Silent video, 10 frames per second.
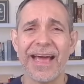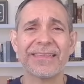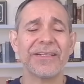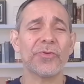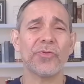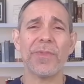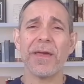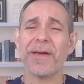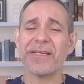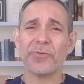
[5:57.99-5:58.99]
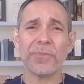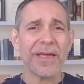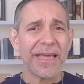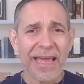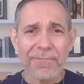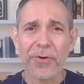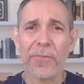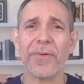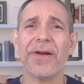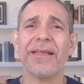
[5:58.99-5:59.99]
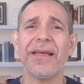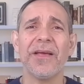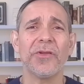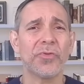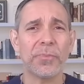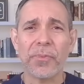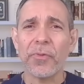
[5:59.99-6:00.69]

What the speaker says: I try to do my best to behave properly, to